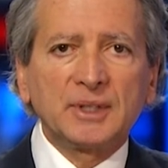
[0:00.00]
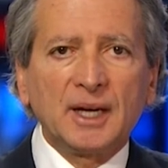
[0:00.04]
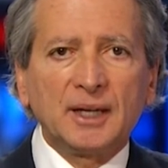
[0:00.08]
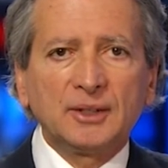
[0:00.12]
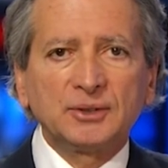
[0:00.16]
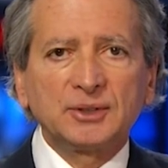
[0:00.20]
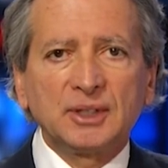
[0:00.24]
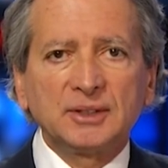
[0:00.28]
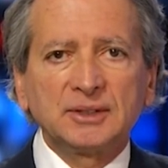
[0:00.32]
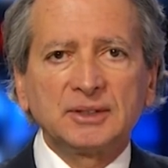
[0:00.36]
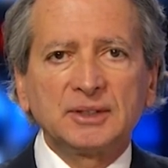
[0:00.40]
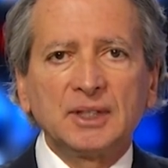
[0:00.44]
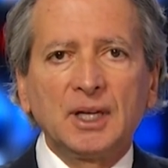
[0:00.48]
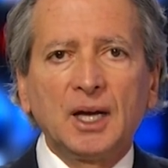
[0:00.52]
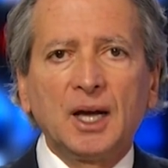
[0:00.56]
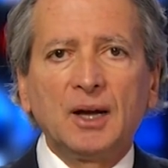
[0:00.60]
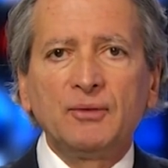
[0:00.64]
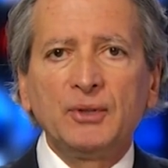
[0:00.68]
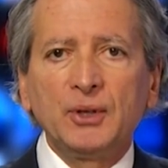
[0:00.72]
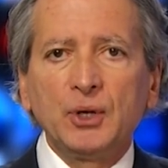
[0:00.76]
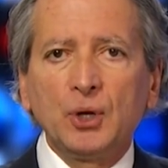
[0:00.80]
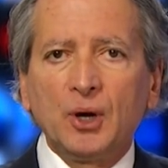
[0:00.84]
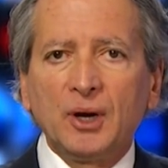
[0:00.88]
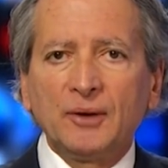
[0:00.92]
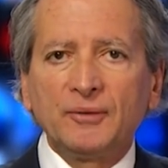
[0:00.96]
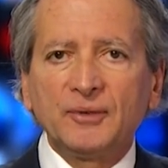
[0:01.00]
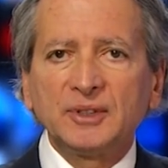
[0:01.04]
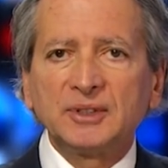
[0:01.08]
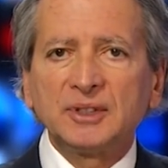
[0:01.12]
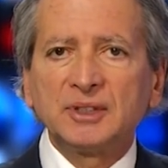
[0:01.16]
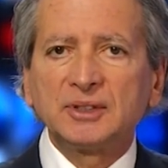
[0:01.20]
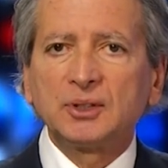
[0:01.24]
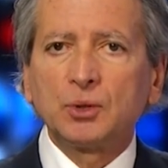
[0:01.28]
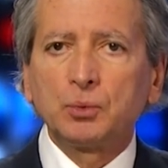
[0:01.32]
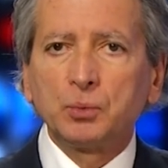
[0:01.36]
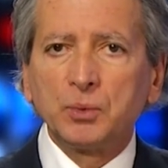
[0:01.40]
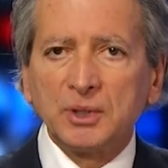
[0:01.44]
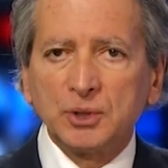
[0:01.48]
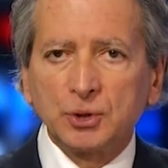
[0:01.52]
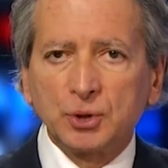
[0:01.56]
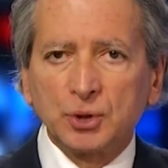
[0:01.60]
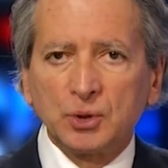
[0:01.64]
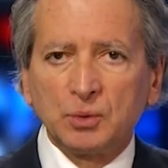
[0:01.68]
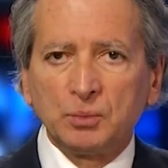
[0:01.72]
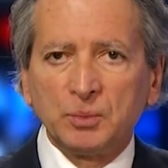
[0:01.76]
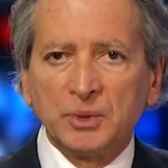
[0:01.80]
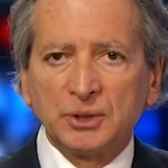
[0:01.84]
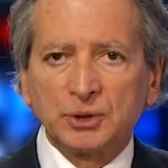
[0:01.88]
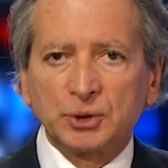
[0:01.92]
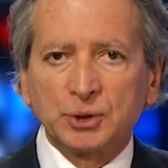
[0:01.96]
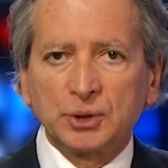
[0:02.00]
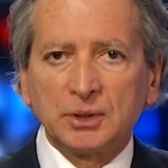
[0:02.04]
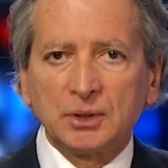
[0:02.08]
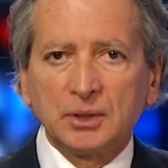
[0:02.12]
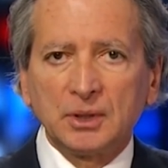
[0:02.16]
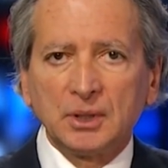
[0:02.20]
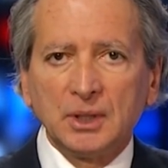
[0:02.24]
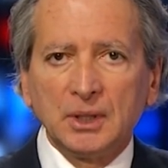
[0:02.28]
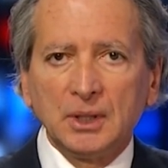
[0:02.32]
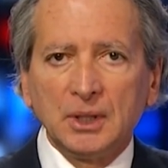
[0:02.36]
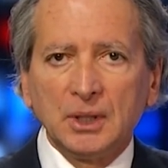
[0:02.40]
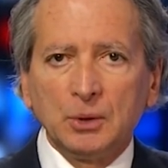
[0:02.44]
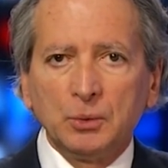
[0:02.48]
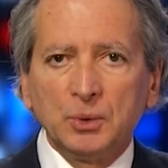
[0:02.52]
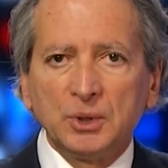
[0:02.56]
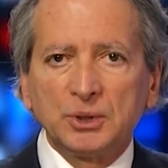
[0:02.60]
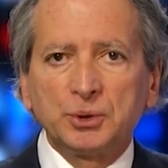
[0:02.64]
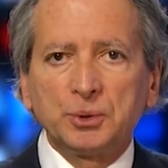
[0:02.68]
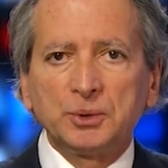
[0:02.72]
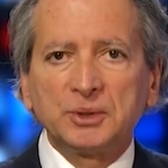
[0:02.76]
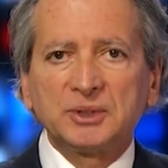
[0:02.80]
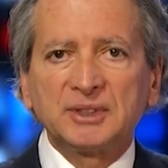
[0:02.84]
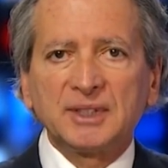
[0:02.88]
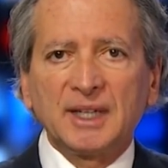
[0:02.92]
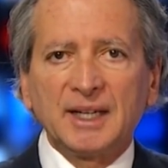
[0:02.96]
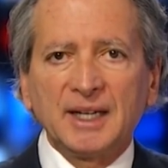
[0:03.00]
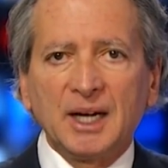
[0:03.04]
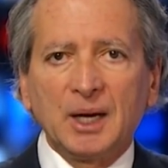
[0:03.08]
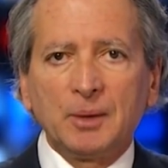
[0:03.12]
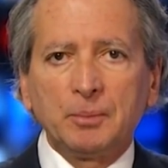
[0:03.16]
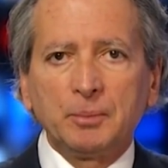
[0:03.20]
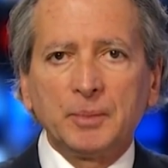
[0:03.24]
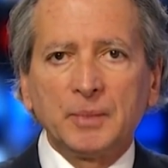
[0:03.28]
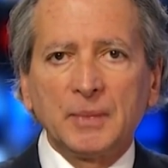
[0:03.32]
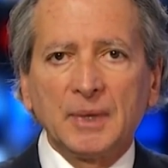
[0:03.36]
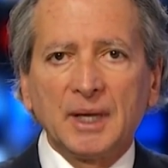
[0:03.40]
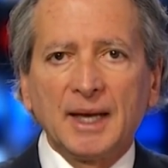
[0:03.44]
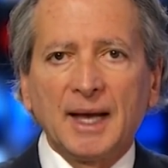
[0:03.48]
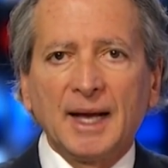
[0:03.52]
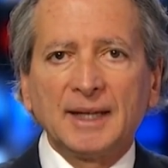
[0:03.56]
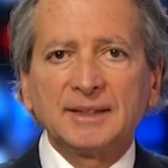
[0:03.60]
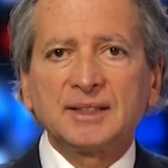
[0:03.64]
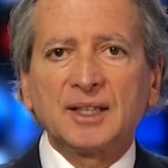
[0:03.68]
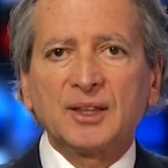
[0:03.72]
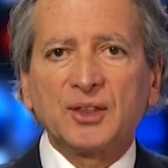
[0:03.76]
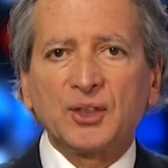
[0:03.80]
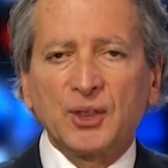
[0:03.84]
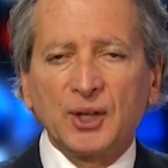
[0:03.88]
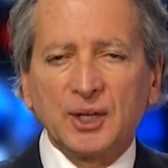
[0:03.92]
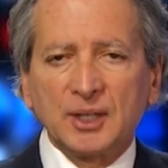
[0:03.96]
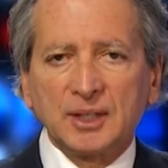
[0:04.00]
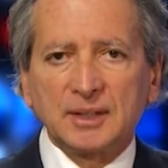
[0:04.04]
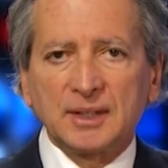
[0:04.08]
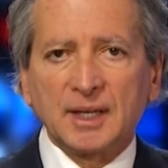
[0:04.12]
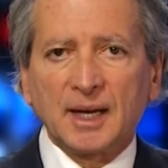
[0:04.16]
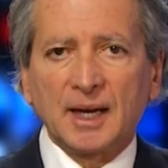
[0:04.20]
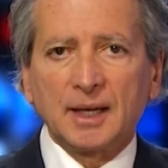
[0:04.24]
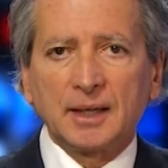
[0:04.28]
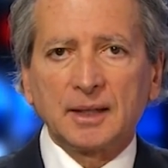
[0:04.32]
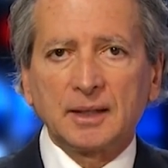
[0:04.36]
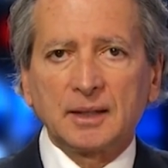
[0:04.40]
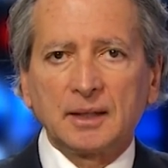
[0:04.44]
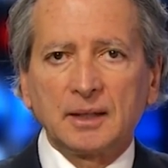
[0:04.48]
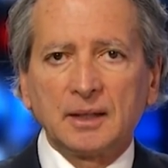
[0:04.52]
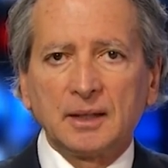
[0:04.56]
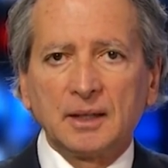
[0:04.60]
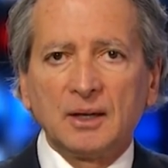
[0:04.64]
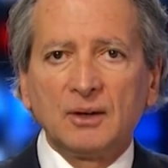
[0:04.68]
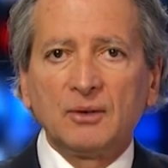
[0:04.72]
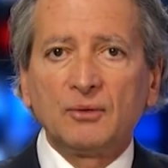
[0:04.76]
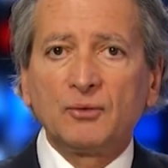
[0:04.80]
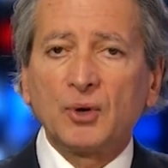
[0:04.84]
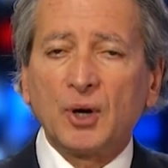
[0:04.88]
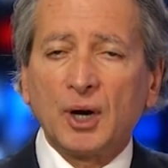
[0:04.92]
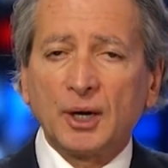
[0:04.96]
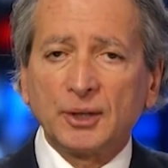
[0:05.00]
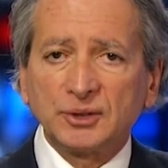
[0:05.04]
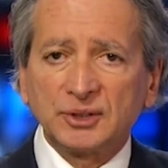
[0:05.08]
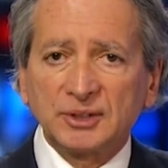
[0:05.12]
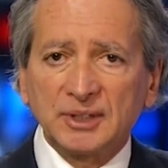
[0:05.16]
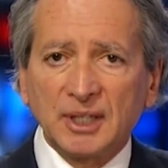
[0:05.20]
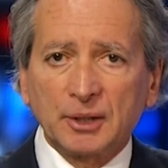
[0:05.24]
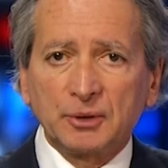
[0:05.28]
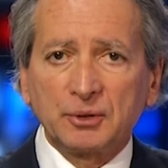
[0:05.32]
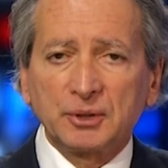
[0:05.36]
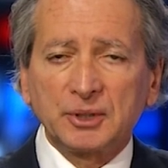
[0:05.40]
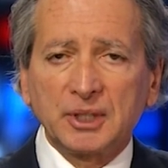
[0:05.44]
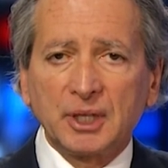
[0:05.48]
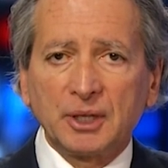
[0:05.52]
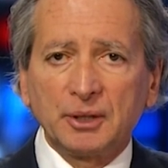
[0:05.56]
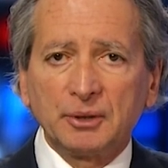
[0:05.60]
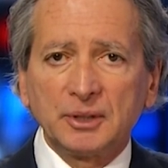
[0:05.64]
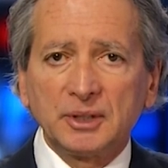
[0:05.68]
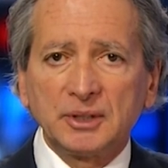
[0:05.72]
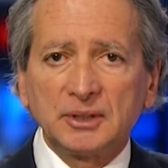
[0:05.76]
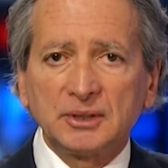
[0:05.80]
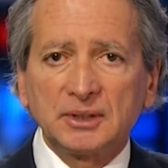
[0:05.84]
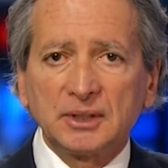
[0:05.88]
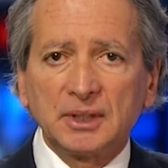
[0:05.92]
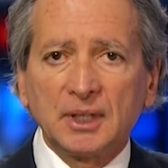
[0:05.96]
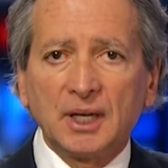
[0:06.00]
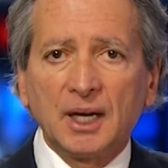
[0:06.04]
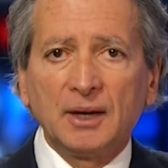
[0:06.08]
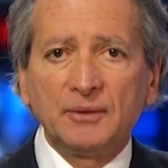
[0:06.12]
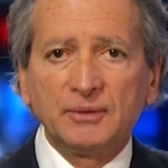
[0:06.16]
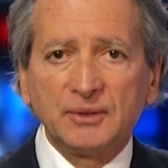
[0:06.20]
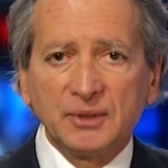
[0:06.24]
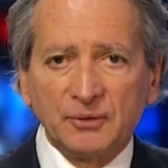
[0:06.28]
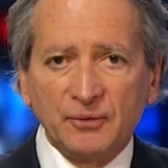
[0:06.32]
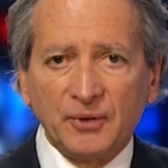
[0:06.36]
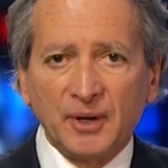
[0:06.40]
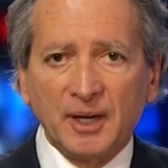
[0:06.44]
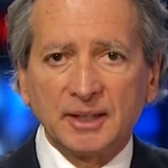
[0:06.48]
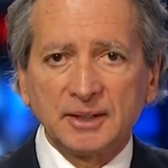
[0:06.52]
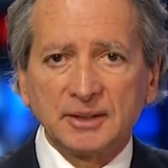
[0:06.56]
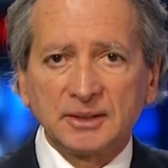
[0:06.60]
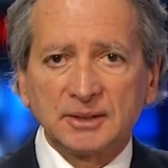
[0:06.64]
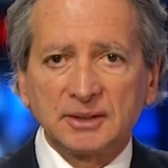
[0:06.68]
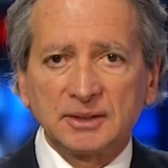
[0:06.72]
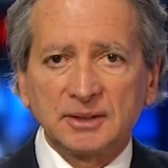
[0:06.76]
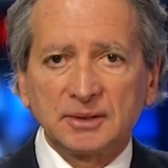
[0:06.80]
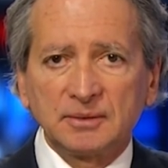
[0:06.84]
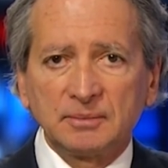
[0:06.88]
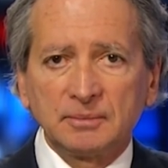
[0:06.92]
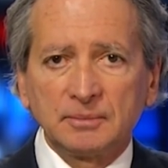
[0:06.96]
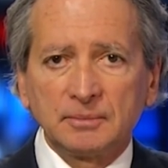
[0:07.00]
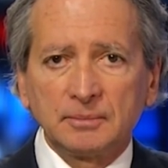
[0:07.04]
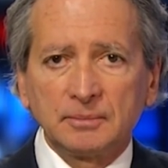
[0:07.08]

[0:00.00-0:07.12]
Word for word: tells us of the office's original mission, which was set up as a think tank for our secretaries of defense